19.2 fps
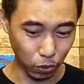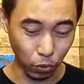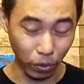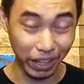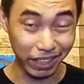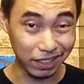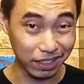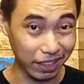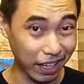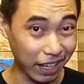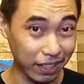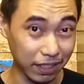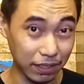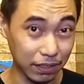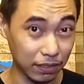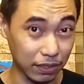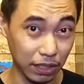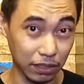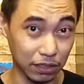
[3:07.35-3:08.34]
quite like
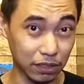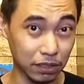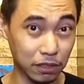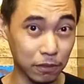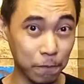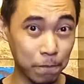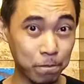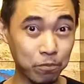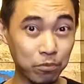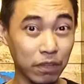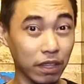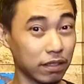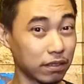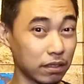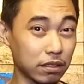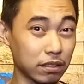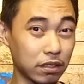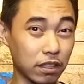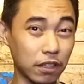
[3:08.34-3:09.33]
this.
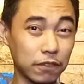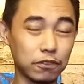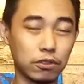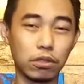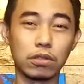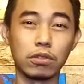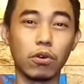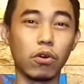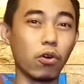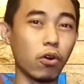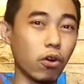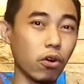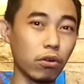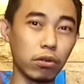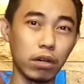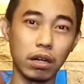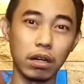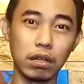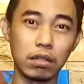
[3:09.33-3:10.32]
This gives you an
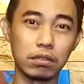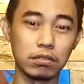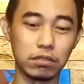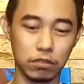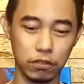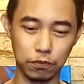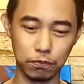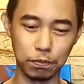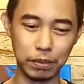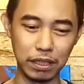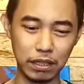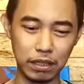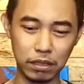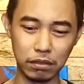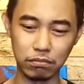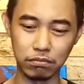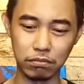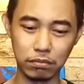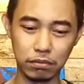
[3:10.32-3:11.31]
aura of
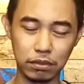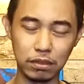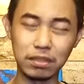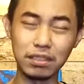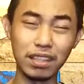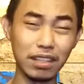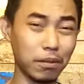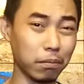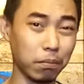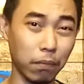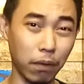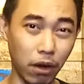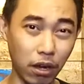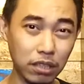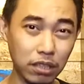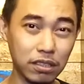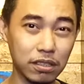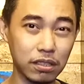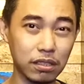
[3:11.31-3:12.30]
being, say, a
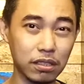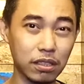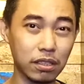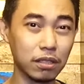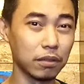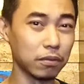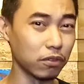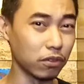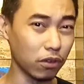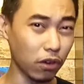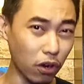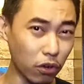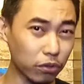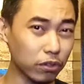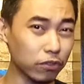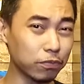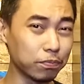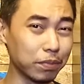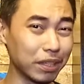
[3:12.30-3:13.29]
boss,
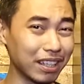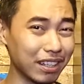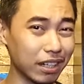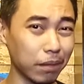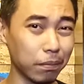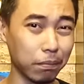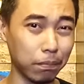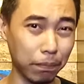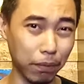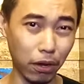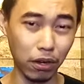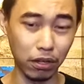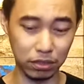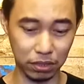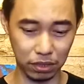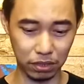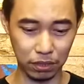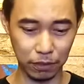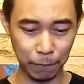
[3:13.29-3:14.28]
or of being a
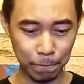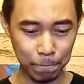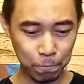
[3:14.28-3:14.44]
boss.